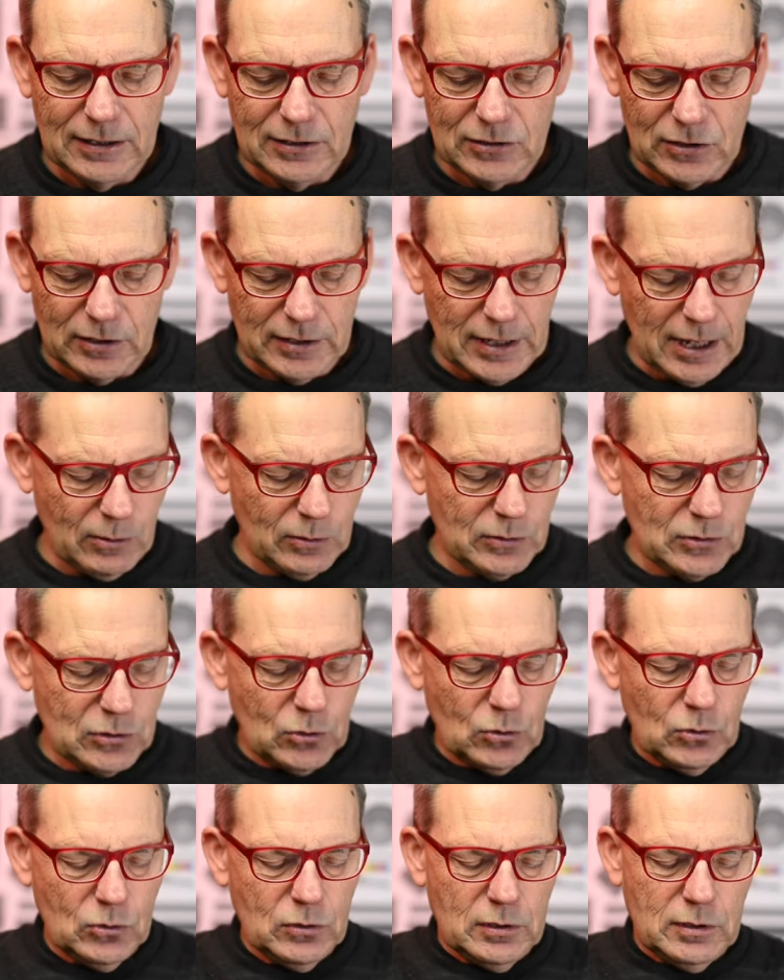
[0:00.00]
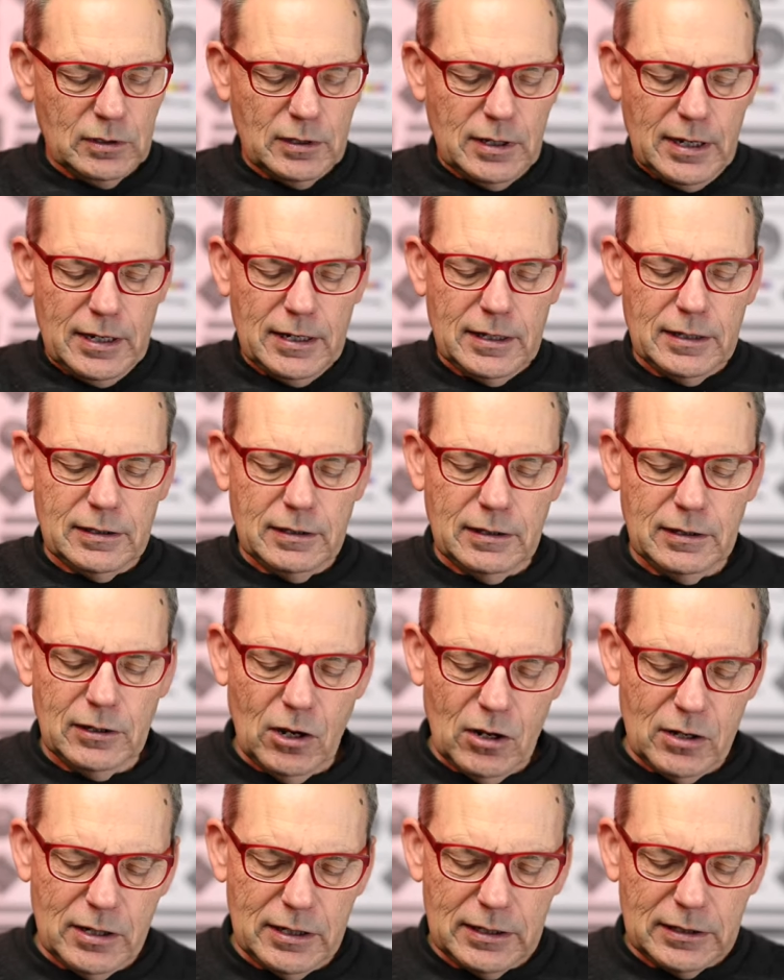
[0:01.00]
so that was good. And the
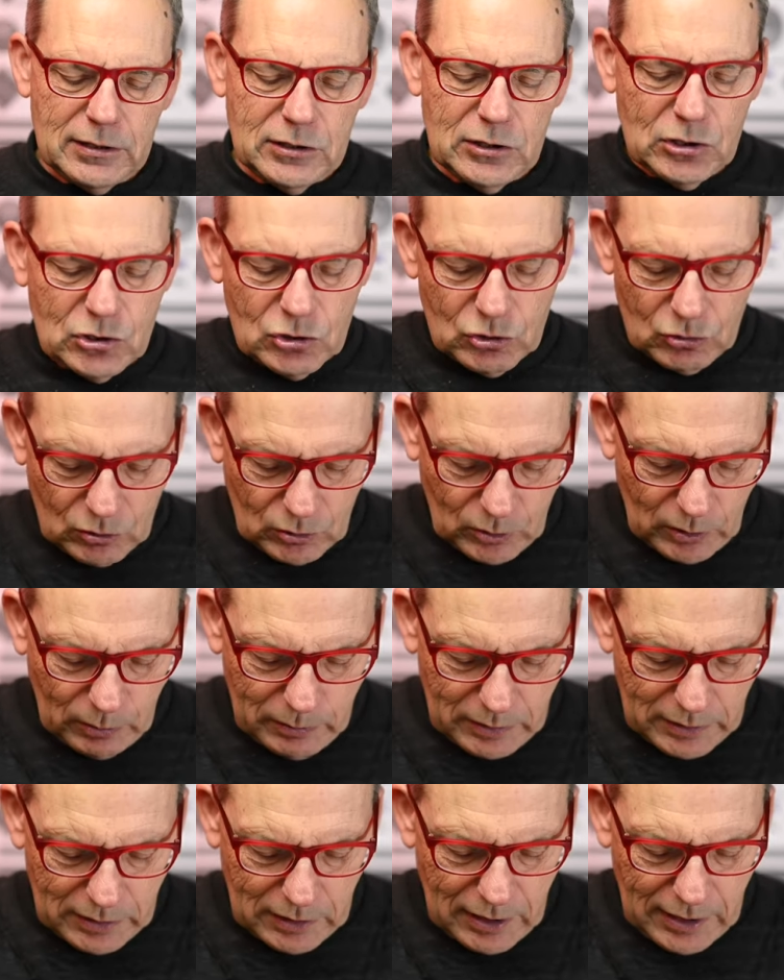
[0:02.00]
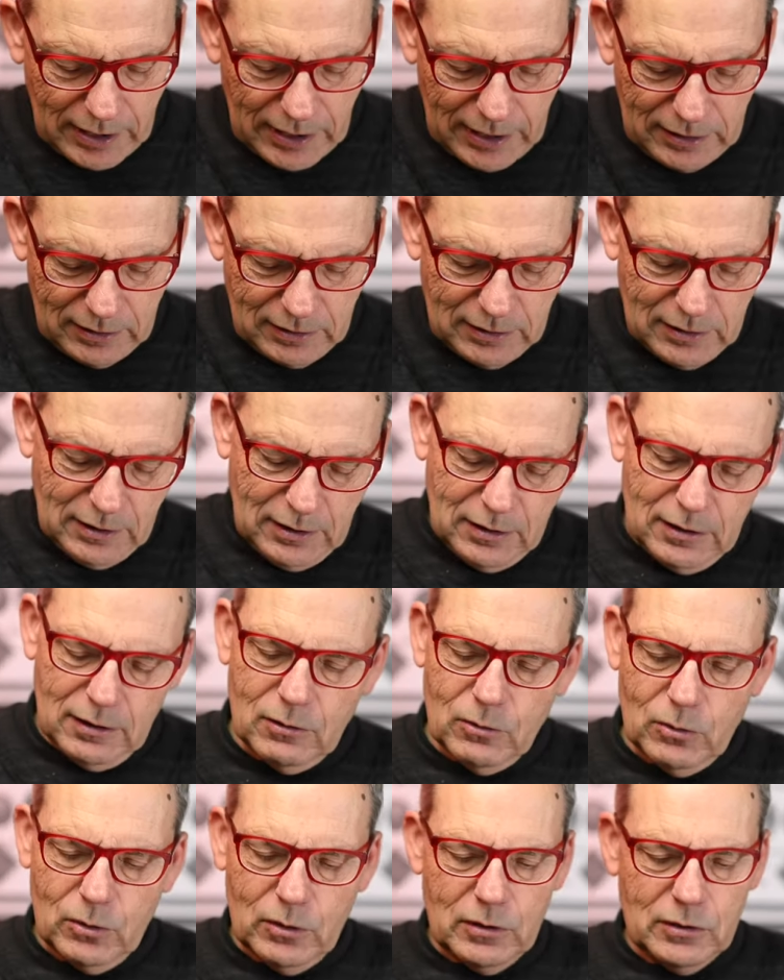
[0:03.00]
only additional equipment that I had
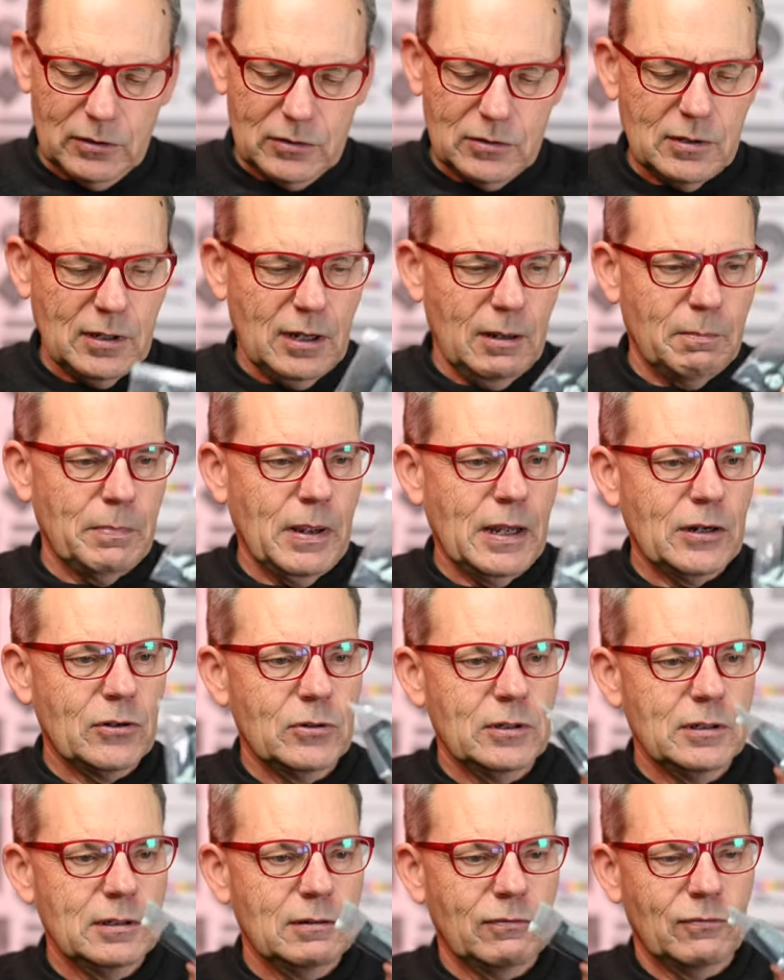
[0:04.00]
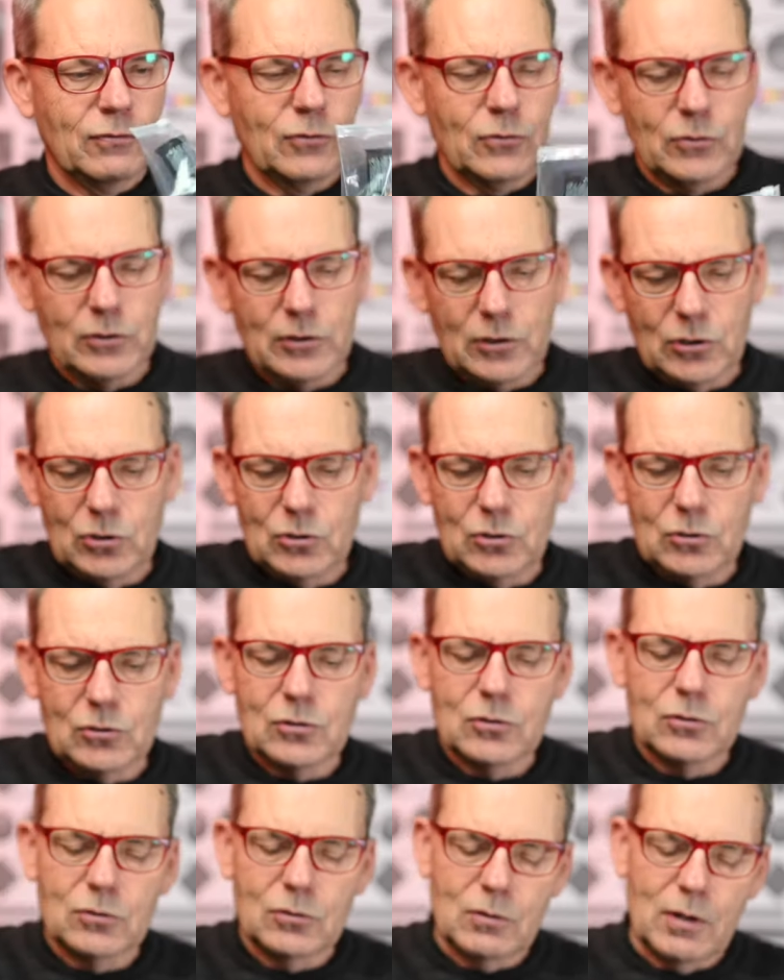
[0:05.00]
was a battery for the Q
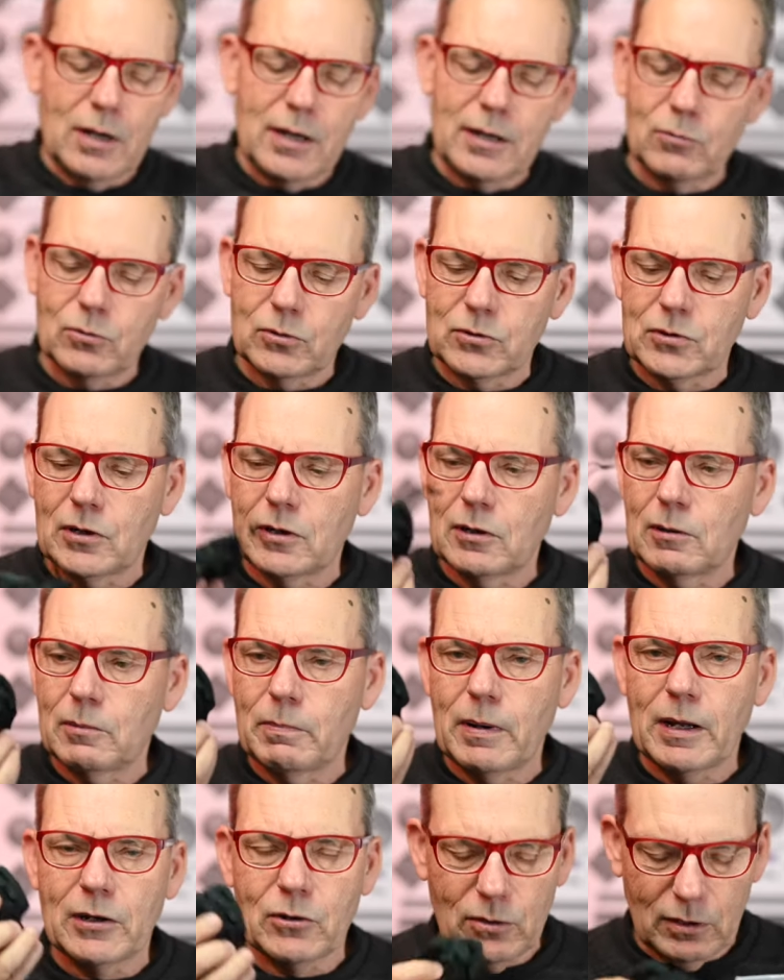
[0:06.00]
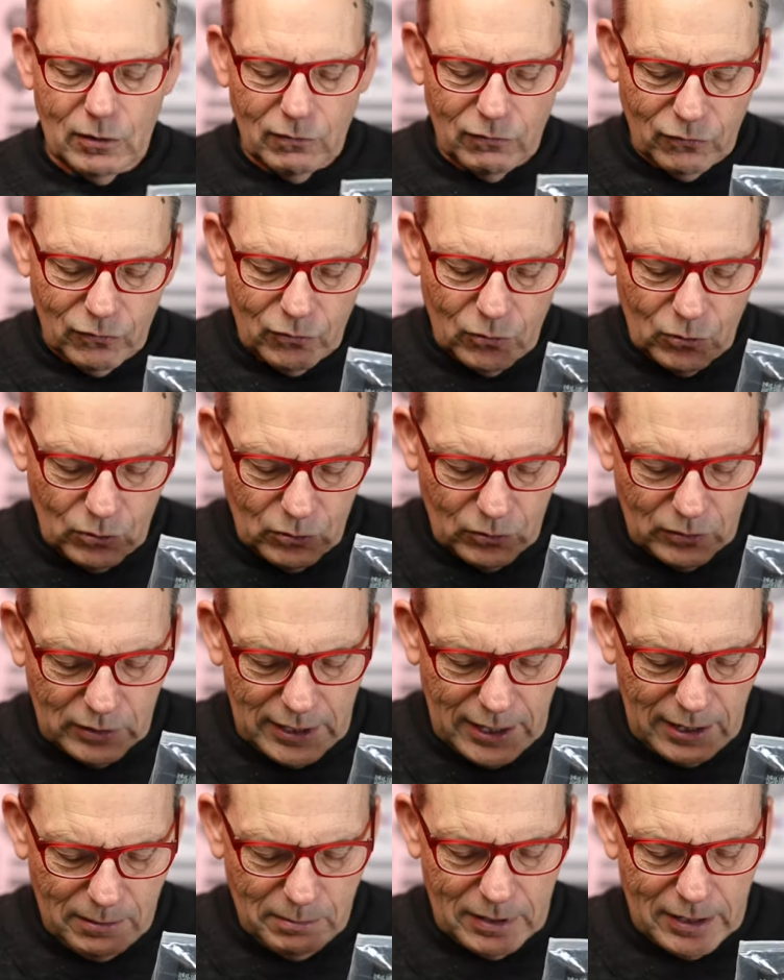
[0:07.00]
two and also a battery for the
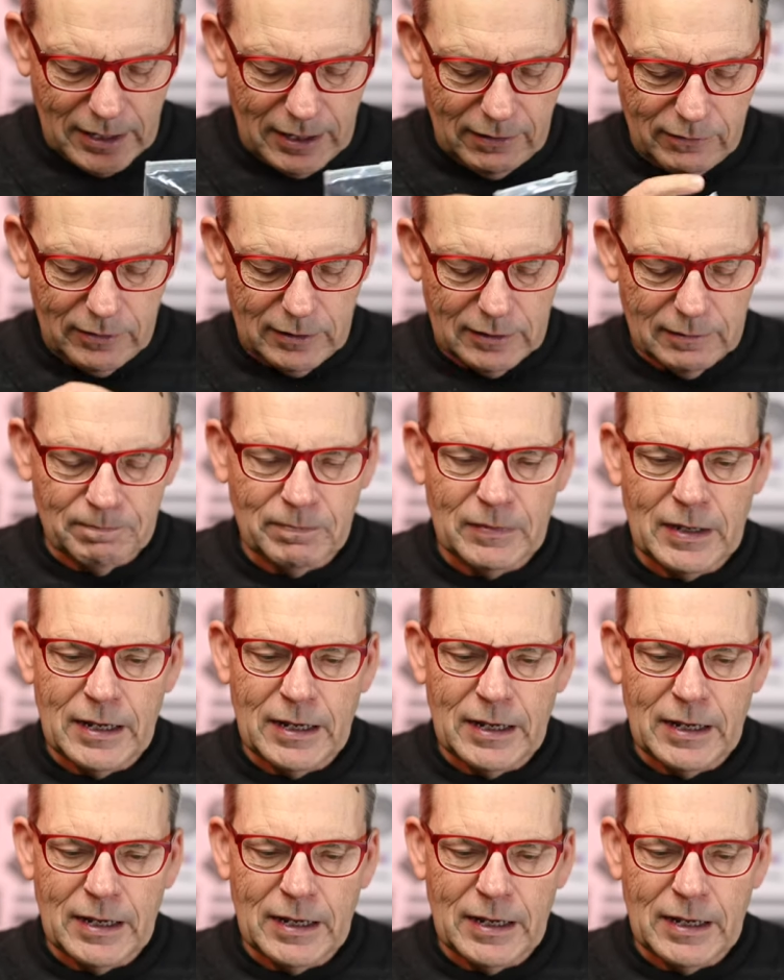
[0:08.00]
M eleven.